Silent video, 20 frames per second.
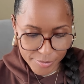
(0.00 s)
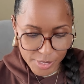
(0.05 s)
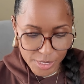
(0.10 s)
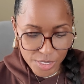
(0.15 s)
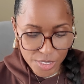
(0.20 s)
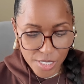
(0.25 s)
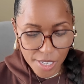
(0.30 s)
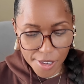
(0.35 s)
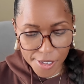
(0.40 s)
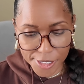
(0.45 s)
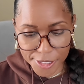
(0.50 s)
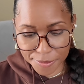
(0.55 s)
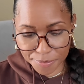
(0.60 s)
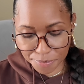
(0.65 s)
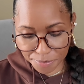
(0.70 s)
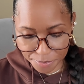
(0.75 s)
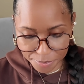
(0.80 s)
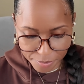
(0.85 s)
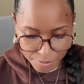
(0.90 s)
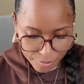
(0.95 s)

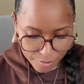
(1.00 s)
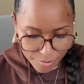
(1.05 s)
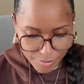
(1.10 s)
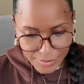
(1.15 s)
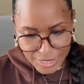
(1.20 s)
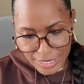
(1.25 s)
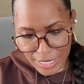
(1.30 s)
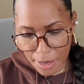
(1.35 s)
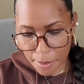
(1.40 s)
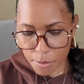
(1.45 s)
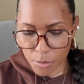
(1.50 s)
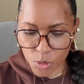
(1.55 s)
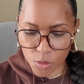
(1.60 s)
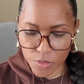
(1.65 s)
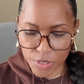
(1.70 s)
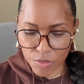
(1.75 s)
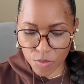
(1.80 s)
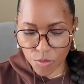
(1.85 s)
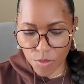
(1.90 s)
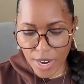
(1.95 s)
So
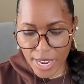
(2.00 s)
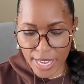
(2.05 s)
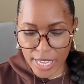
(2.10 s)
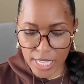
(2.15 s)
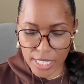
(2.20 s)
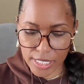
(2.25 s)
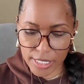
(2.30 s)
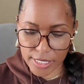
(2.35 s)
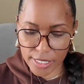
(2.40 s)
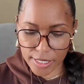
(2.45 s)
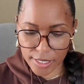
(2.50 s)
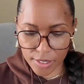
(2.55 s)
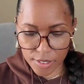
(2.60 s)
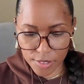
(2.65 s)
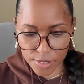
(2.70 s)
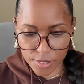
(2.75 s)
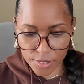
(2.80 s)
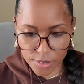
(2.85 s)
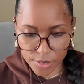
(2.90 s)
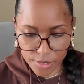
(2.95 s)
moving right
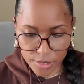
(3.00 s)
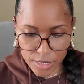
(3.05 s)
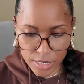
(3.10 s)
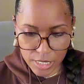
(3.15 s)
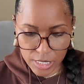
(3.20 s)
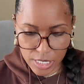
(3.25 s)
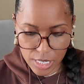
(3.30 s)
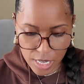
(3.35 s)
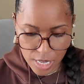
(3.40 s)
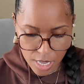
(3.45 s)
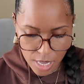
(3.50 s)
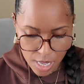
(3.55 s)
along.